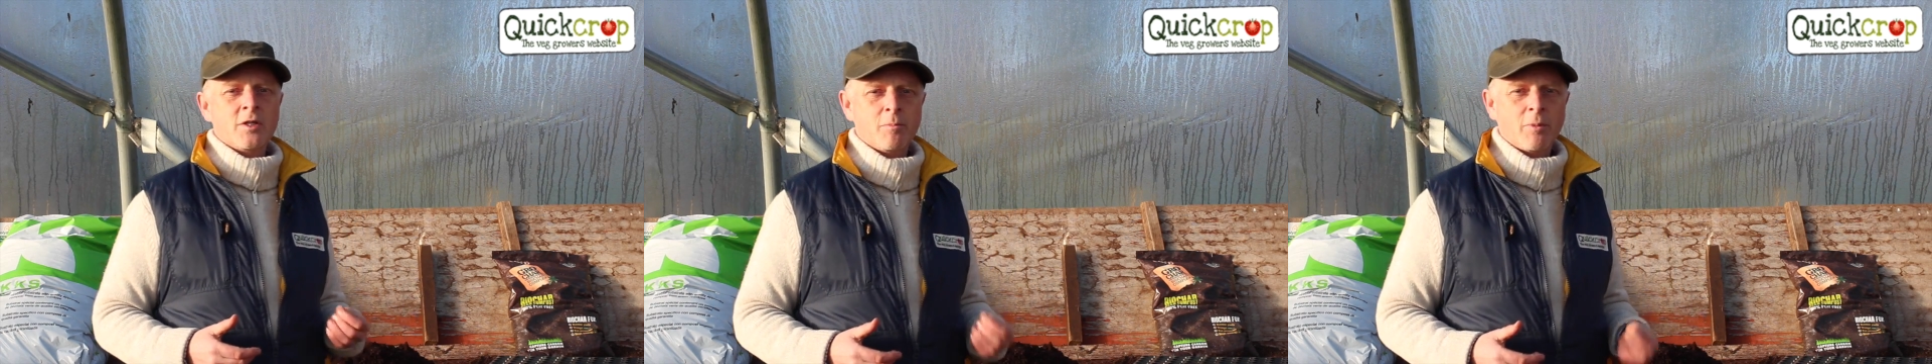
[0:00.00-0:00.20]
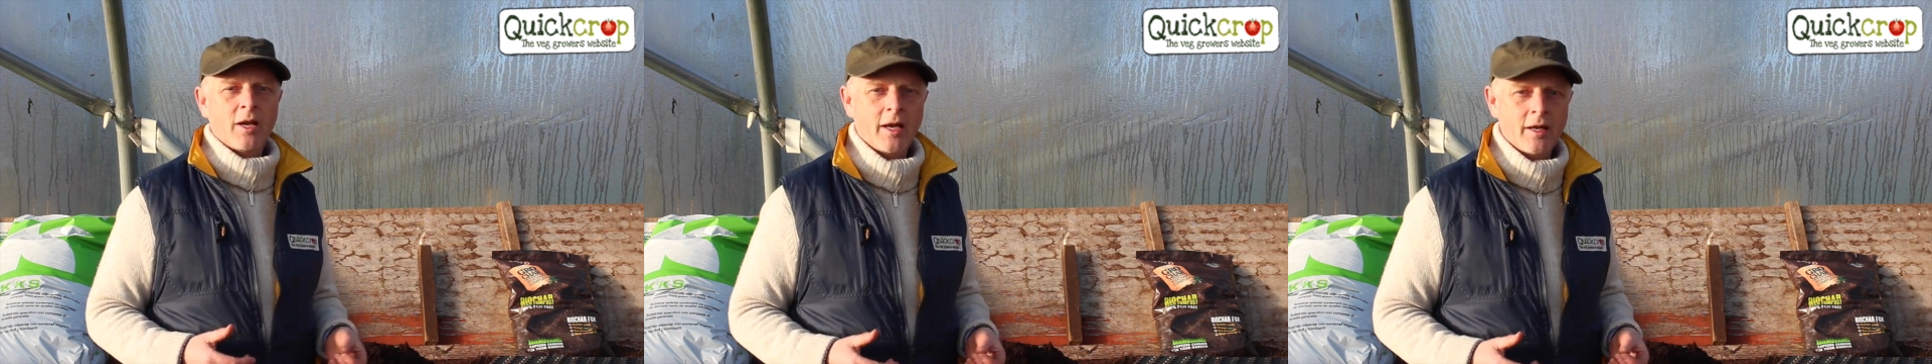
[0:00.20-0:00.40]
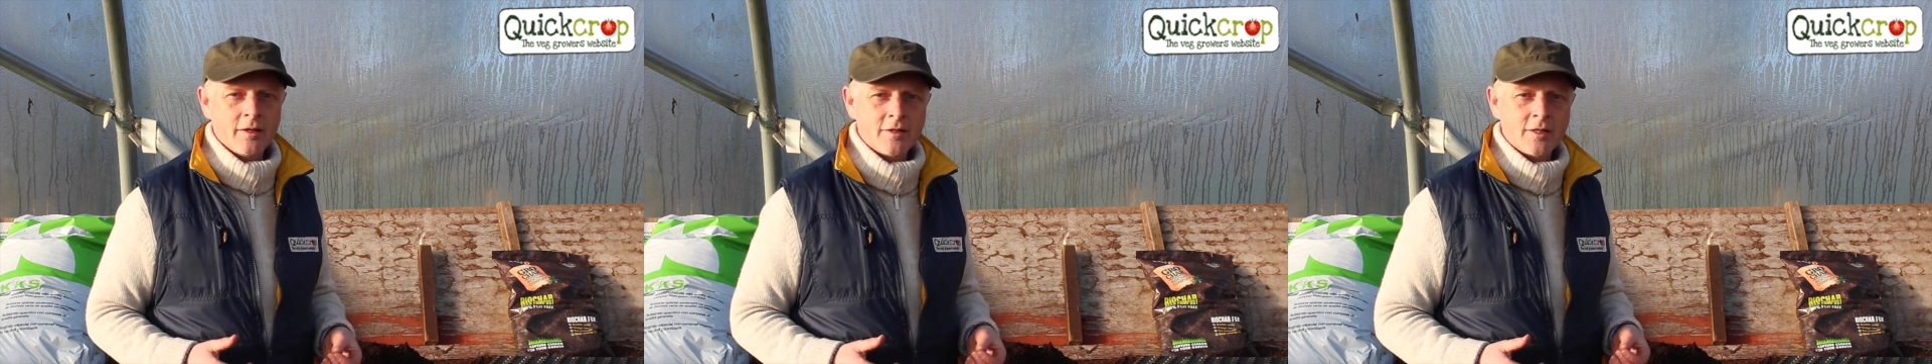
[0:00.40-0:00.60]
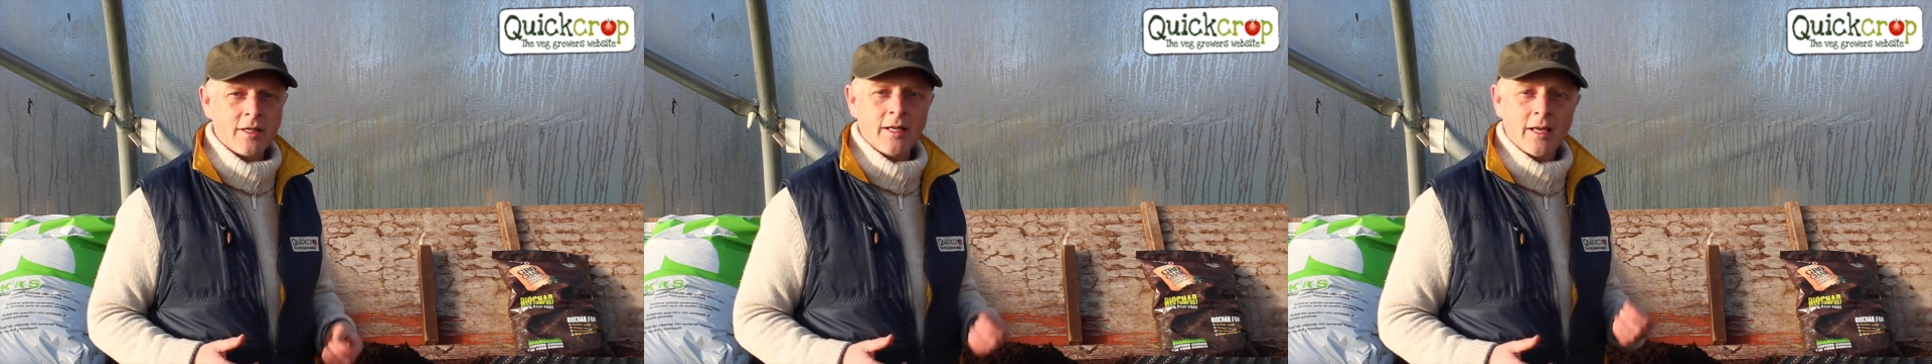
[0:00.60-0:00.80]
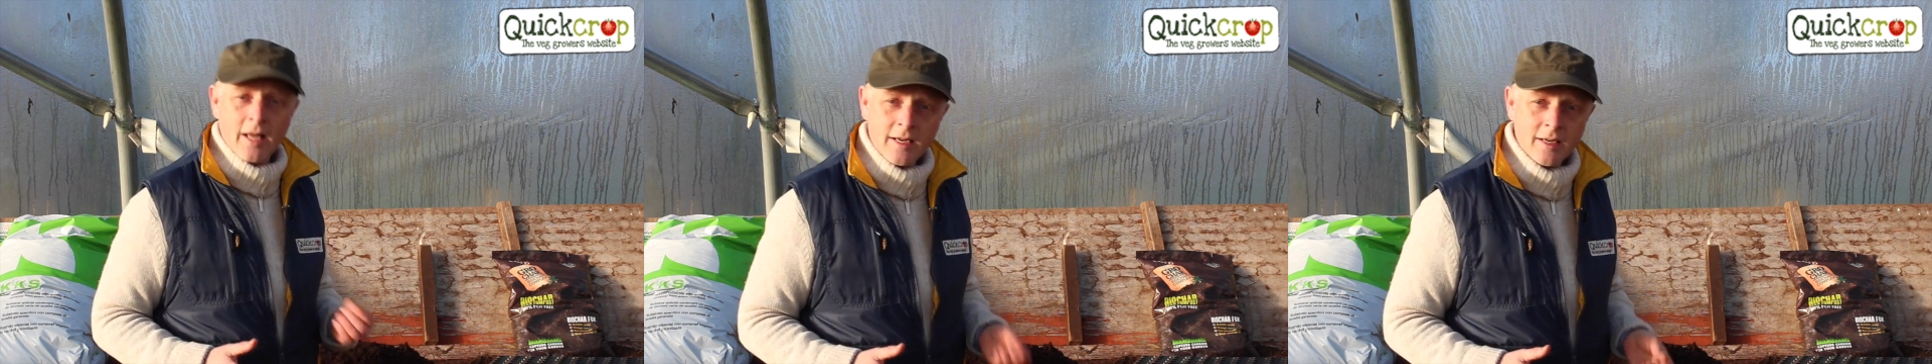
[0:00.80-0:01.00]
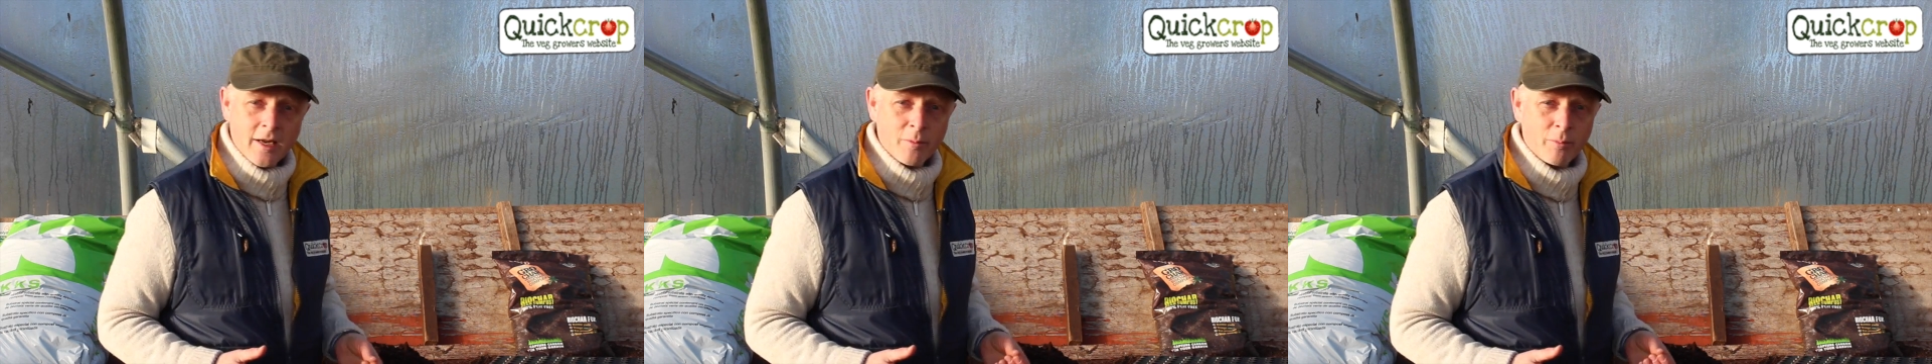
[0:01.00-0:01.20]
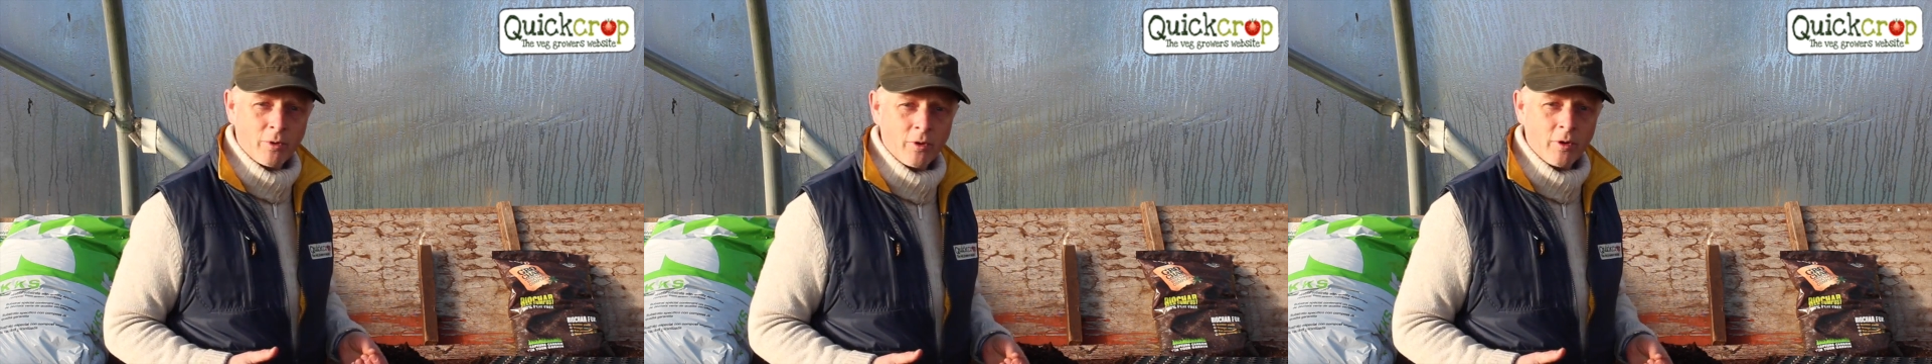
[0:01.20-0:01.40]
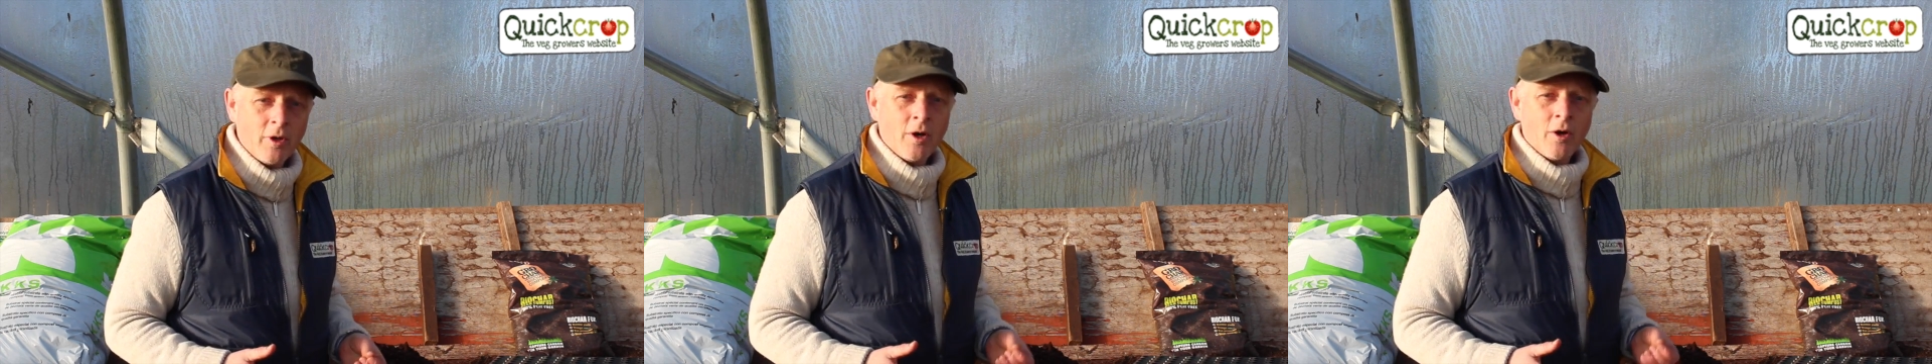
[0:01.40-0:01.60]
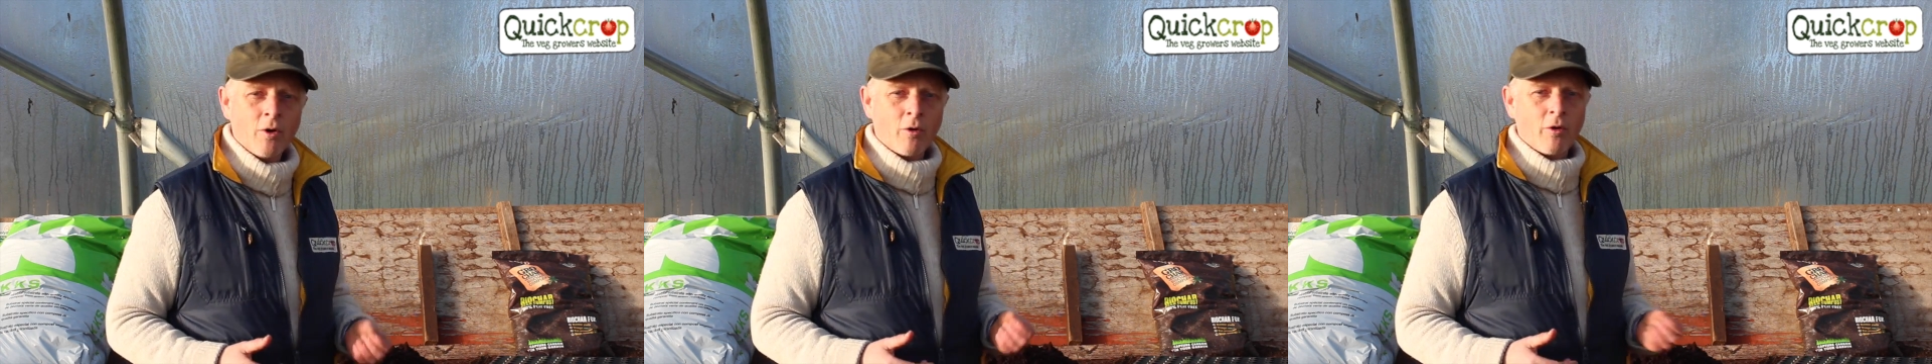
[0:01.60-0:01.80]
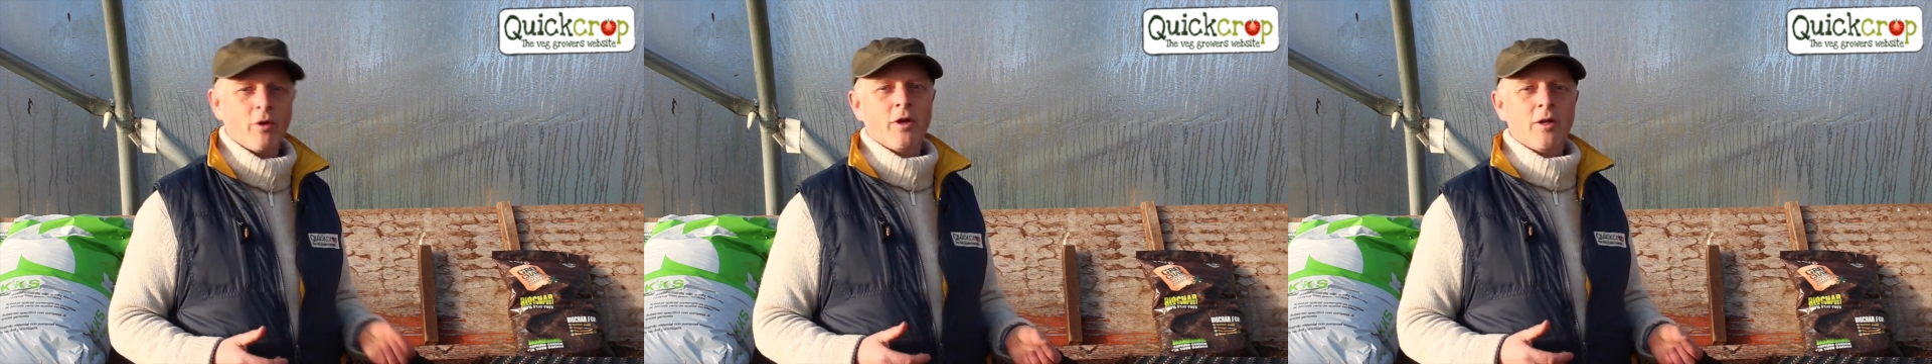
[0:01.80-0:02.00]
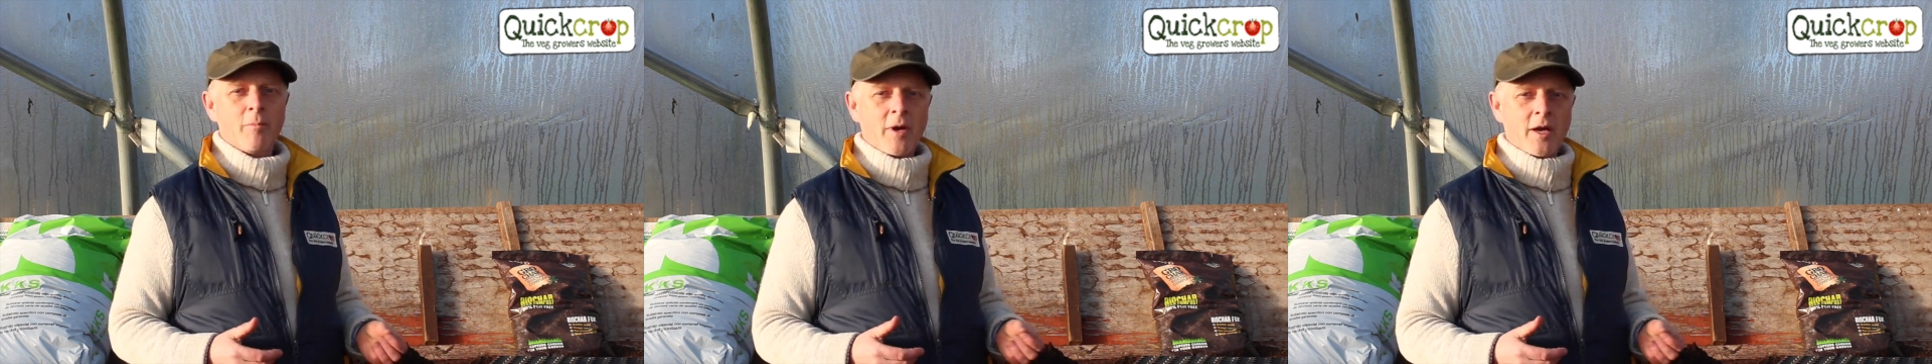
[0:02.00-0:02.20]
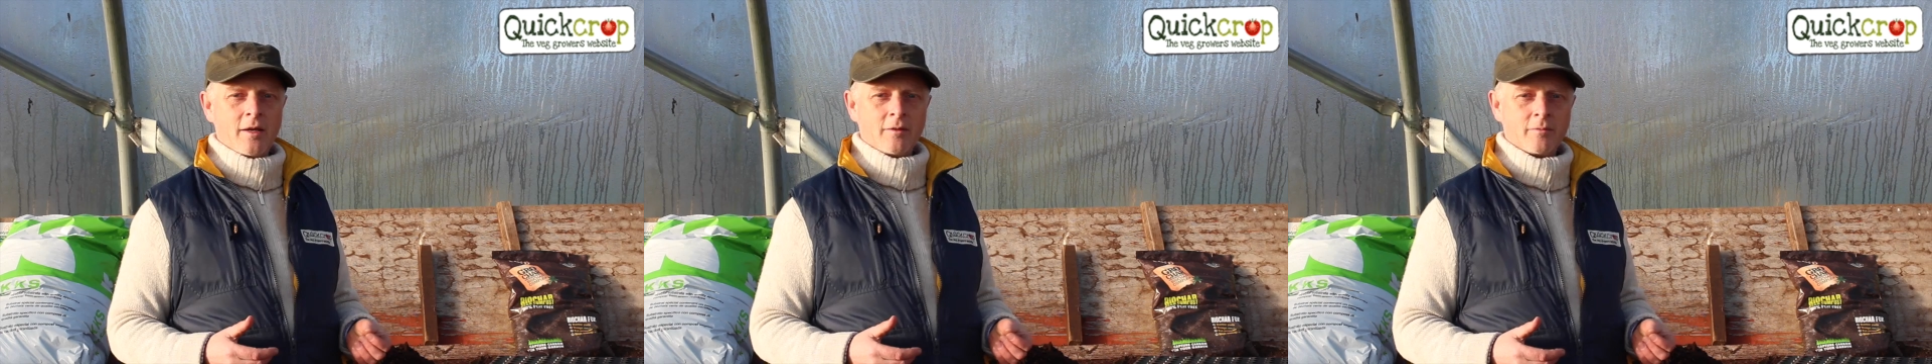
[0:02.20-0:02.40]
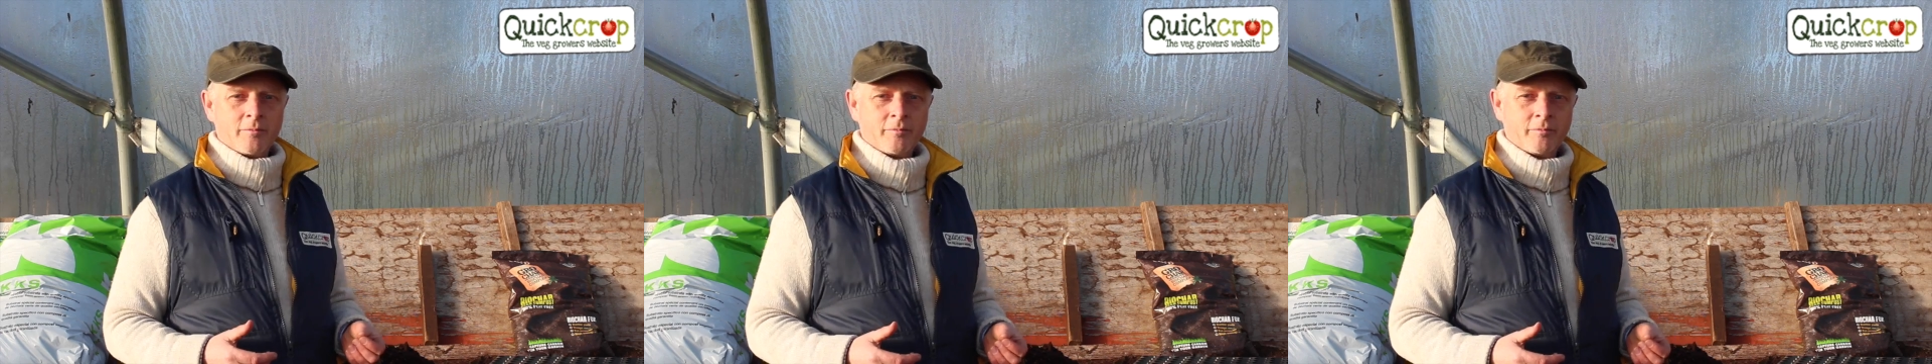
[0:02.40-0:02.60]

to plant in late April or early May.